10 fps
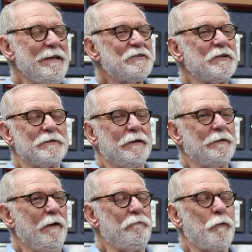This is
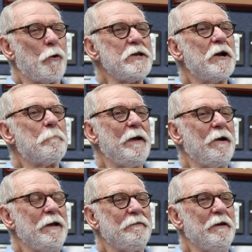a four-year
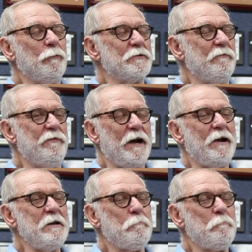period that was very